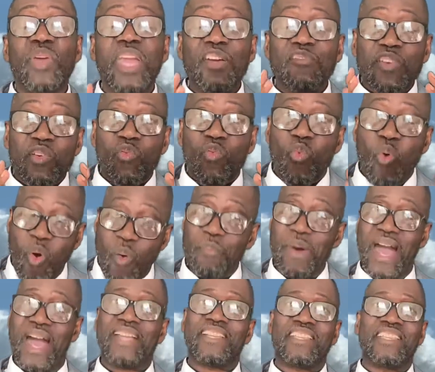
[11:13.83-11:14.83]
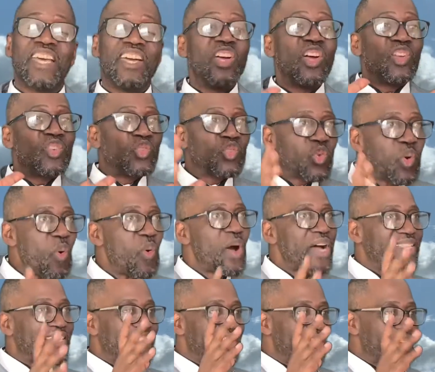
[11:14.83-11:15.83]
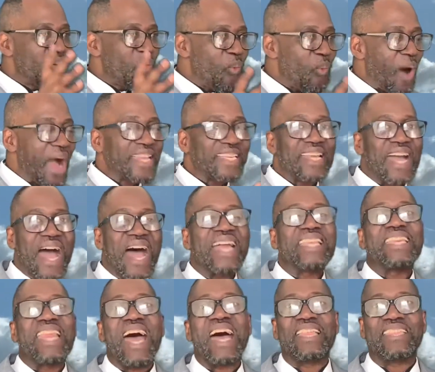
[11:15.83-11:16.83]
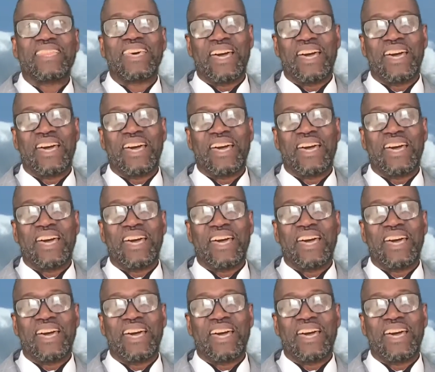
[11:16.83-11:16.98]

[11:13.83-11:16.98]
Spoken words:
a warm heart towards one another.